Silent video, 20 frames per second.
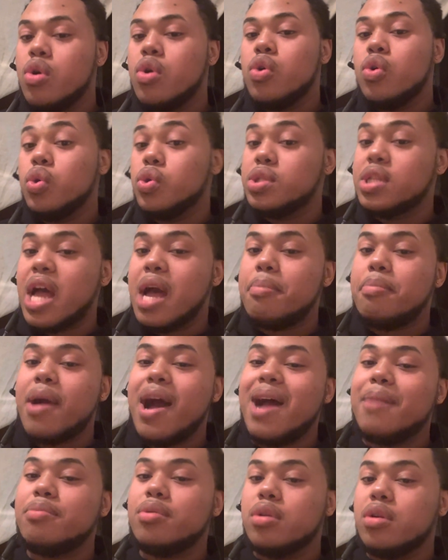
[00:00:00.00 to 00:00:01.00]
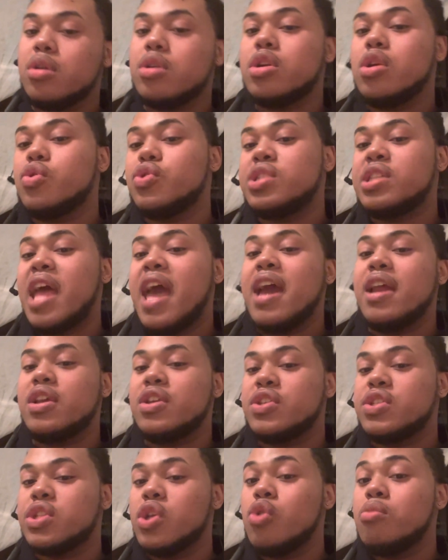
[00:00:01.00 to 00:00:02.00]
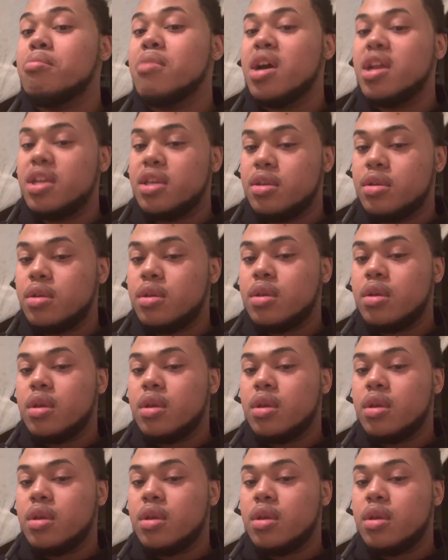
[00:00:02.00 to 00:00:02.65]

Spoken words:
who's not popular, no status, no money,